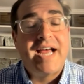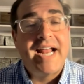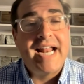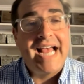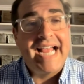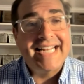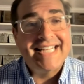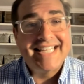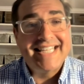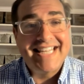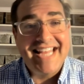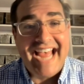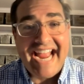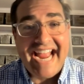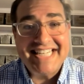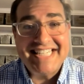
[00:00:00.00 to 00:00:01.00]
And I,
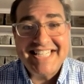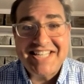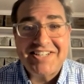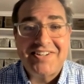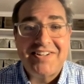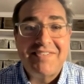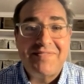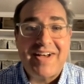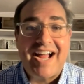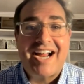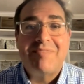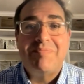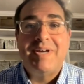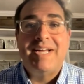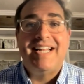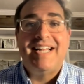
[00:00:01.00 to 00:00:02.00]
the ideal
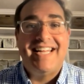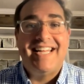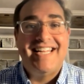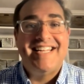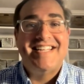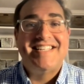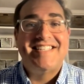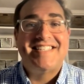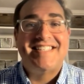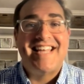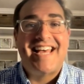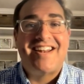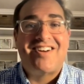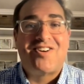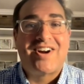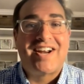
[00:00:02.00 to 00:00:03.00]
environment is
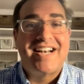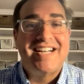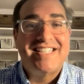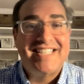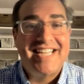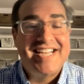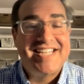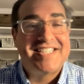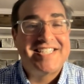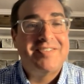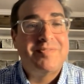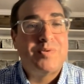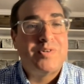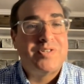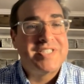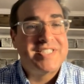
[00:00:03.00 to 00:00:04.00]
that an
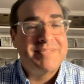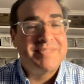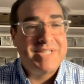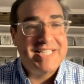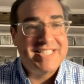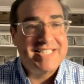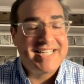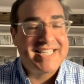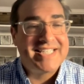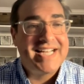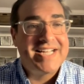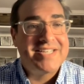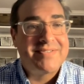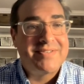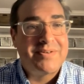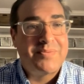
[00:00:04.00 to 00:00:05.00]
organization will be
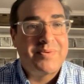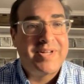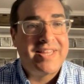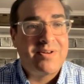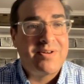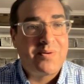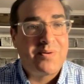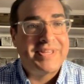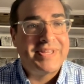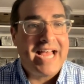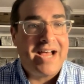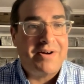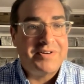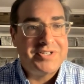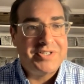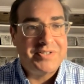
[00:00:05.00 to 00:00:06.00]
successful with or
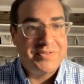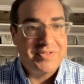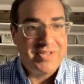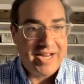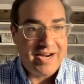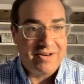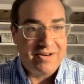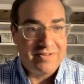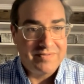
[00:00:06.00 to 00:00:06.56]
without you there